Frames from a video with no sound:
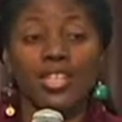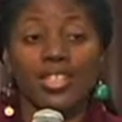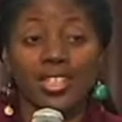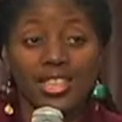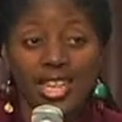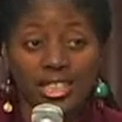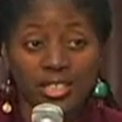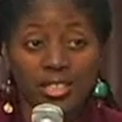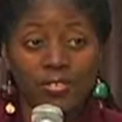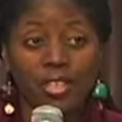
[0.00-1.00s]

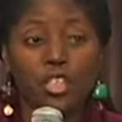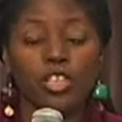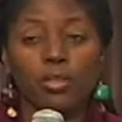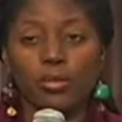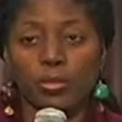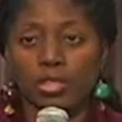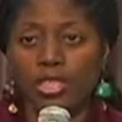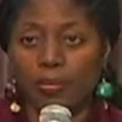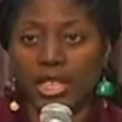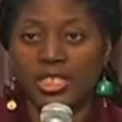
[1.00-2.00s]
collective
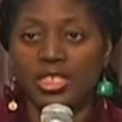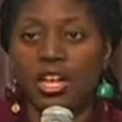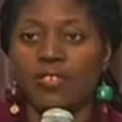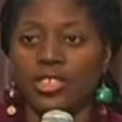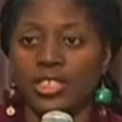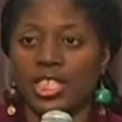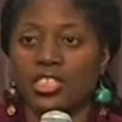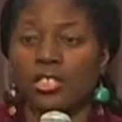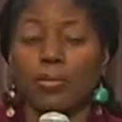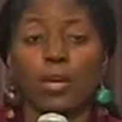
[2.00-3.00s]
community-based
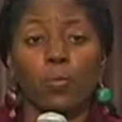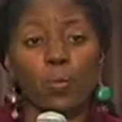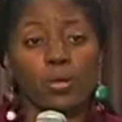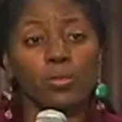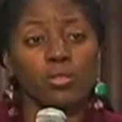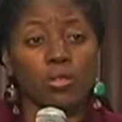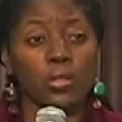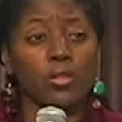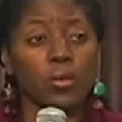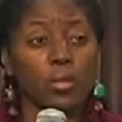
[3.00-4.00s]
conversation about what was
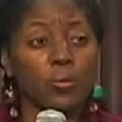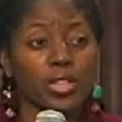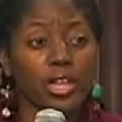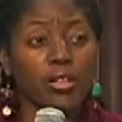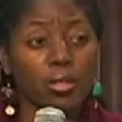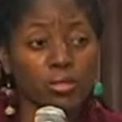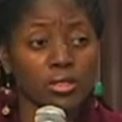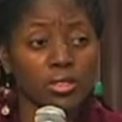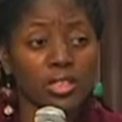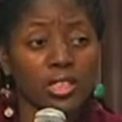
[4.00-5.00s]
going on with our
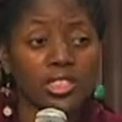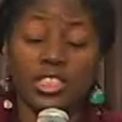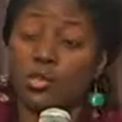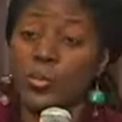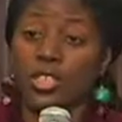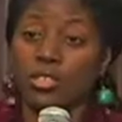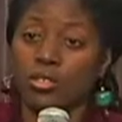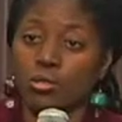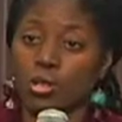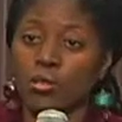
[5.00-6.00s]
culture, since we didn't
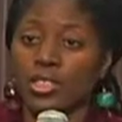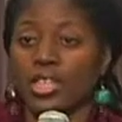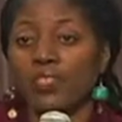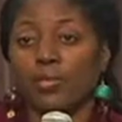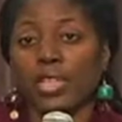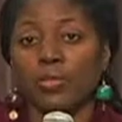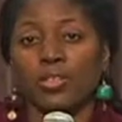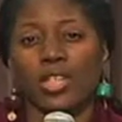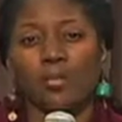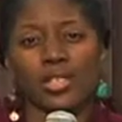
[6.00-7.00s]
control it and everybody
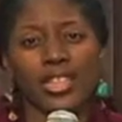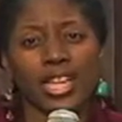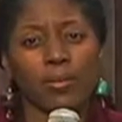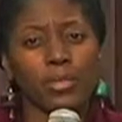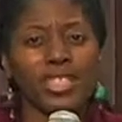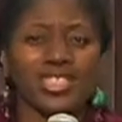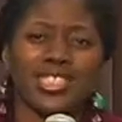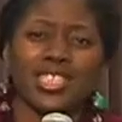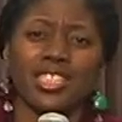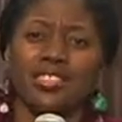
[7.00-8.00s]
was trying to be down with us
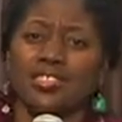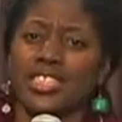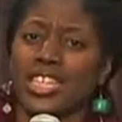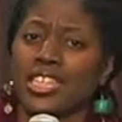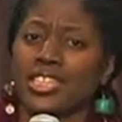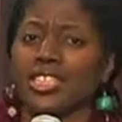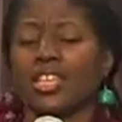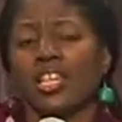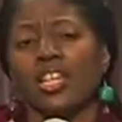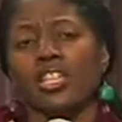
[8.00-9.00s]
and didn't understand it.
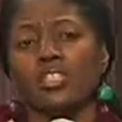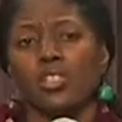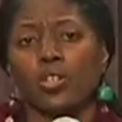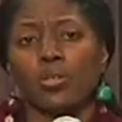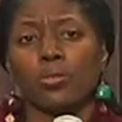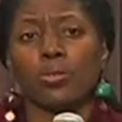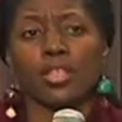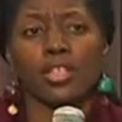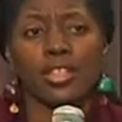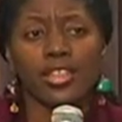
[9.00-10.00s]
So
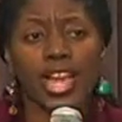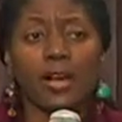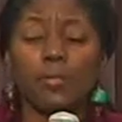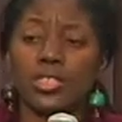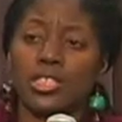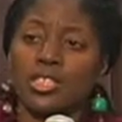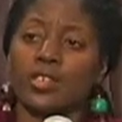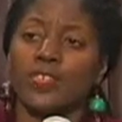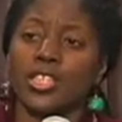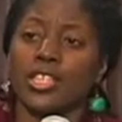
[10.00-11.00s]
that was
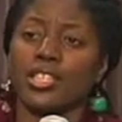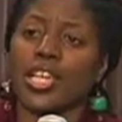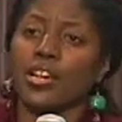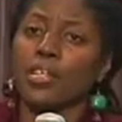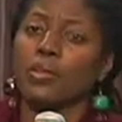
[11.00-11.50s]
significant. Now, it